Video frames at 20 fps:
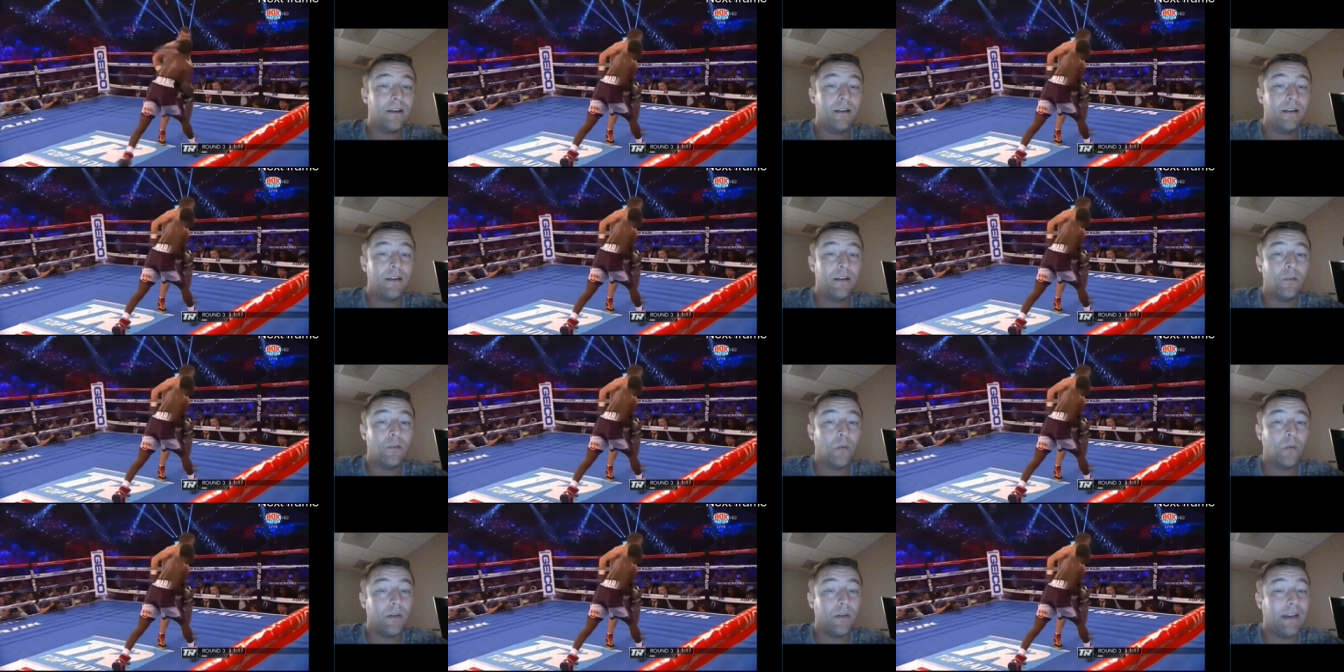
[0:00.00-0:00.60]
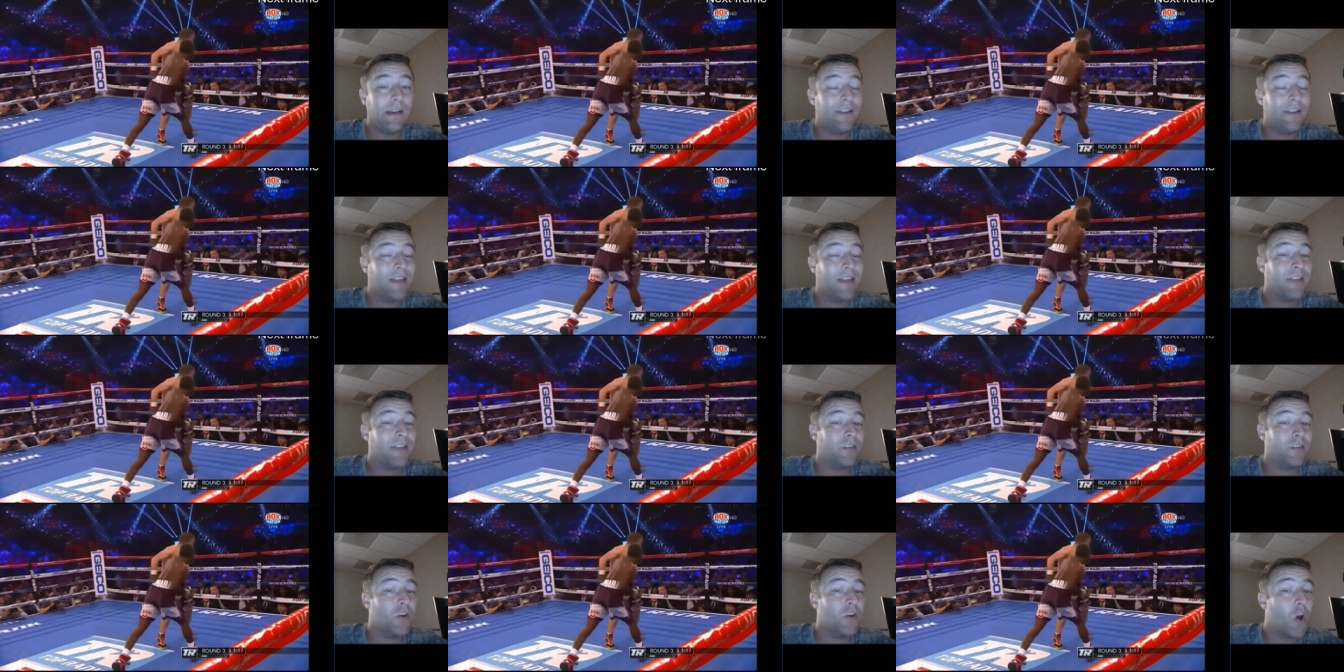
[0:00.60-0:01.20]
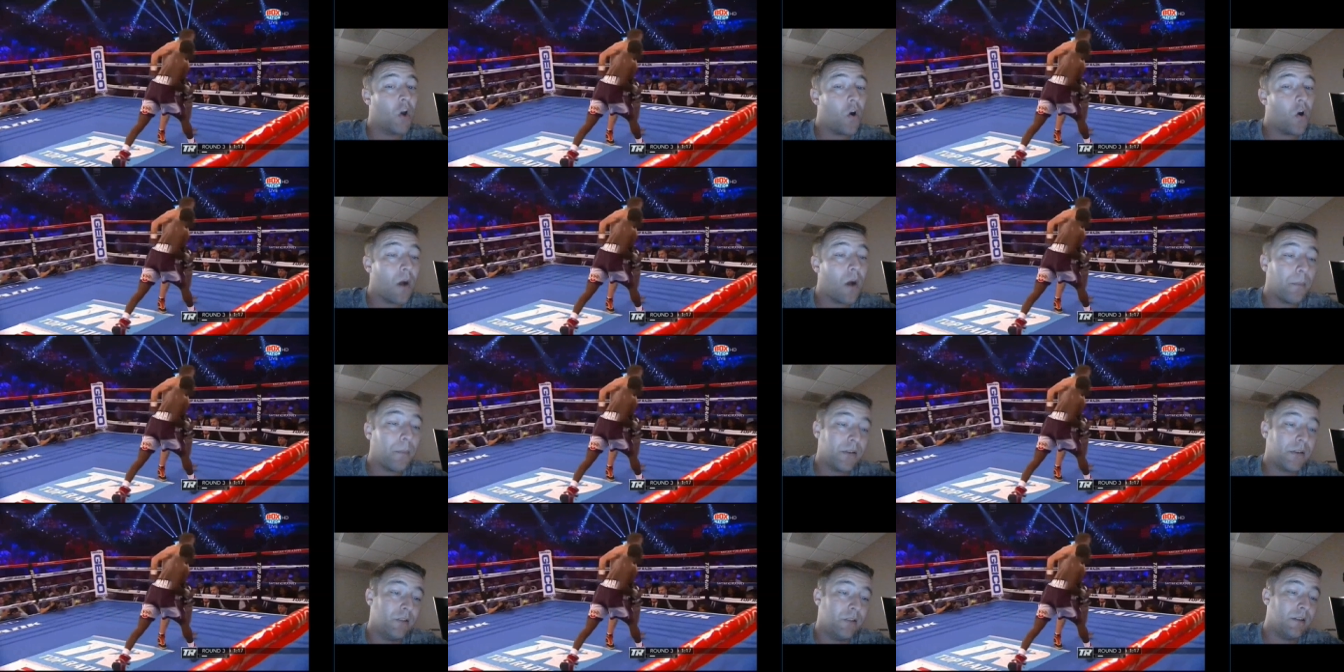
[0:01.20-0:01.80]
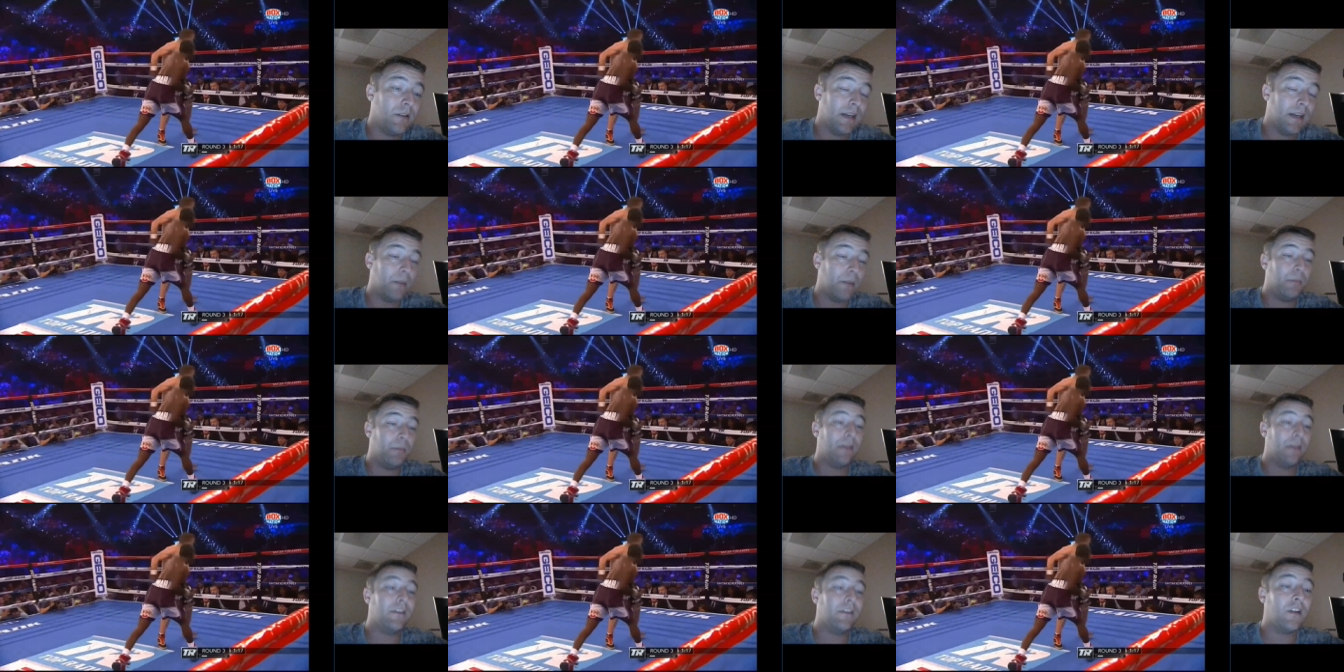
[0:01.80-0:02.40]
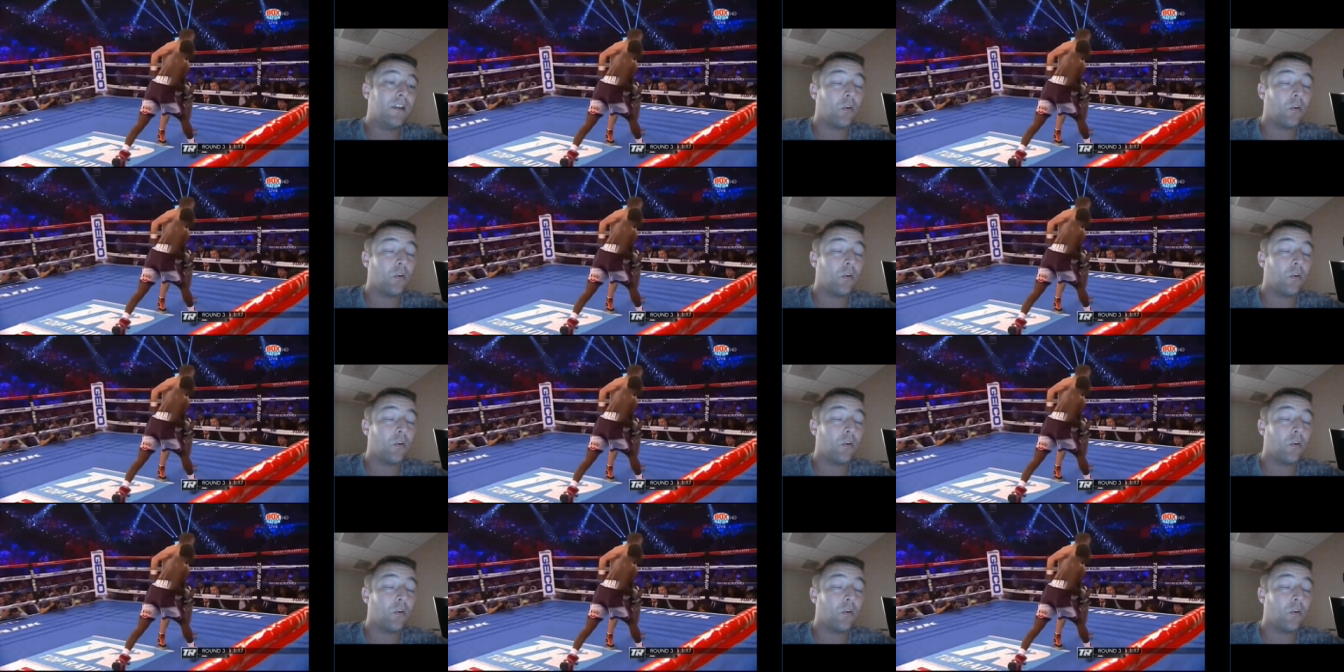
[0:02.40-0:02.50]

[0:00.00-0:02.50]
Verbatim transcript: where he has no opportunity to pivot or